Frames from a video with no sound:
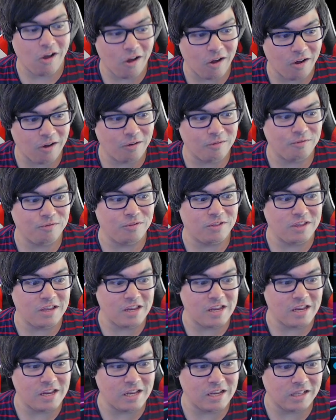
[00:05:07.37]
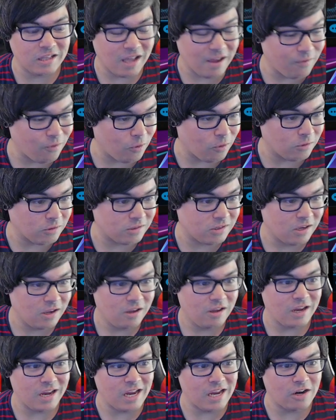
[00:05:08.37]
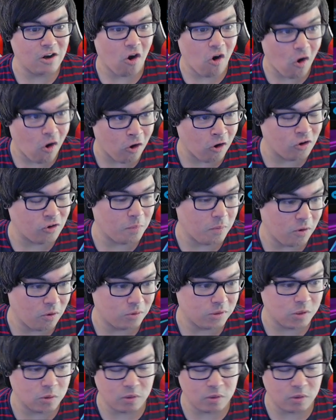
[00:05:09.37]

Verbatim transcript: of the levels in hard mode.